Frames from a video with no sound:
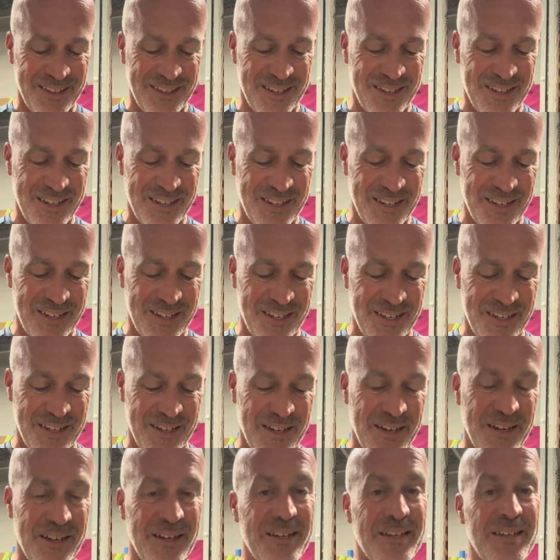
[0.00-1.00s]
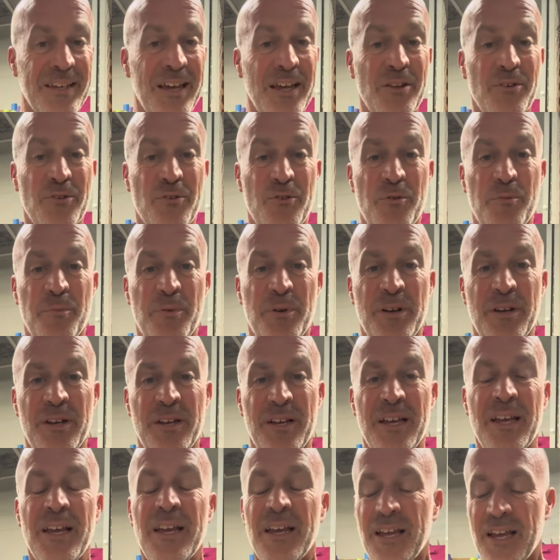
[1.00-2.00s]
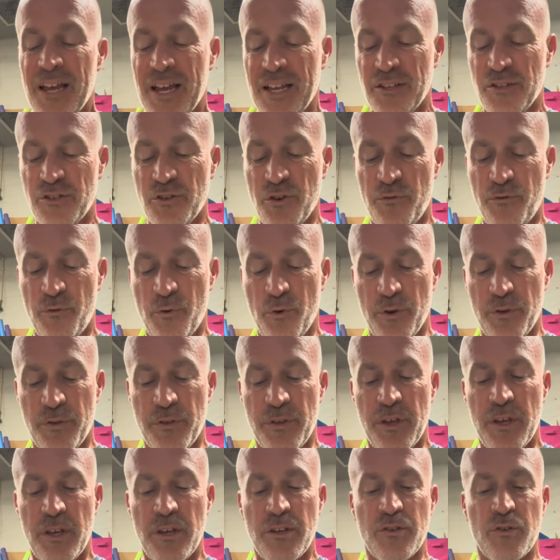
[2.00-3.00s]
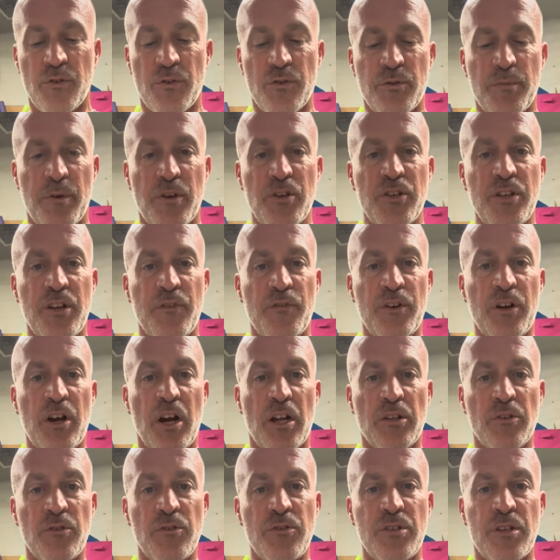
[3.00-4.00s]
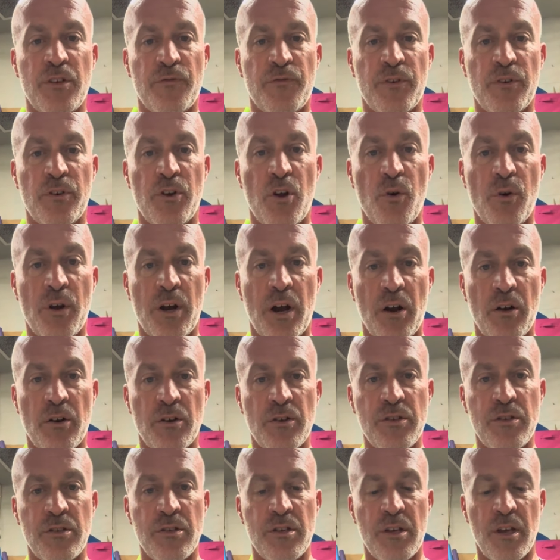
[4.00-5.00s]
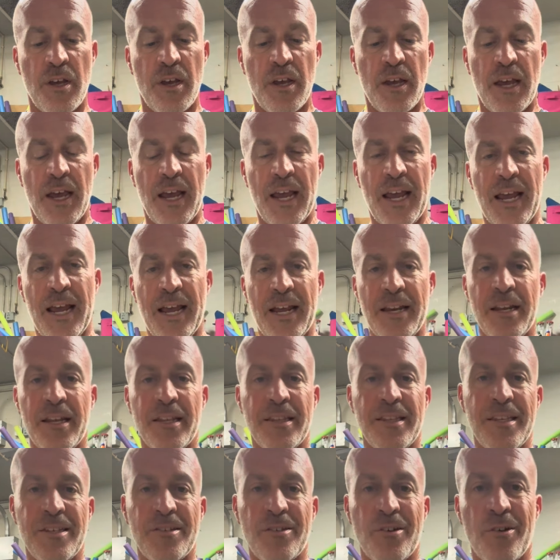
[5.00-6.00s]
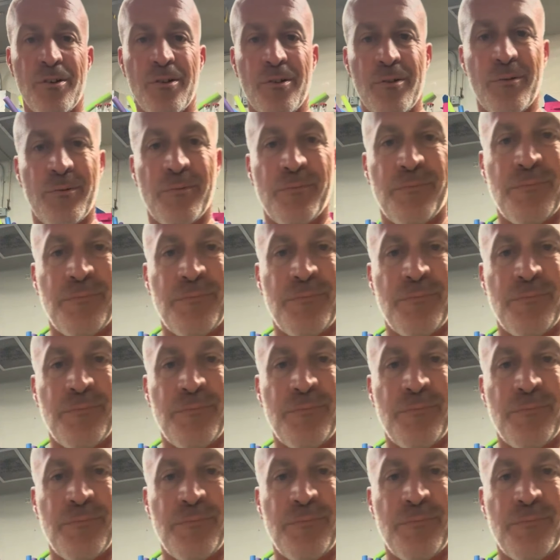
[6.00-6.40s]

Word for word: the yellow group and so forth. So there's a bunch of different colors, different note cards. And these are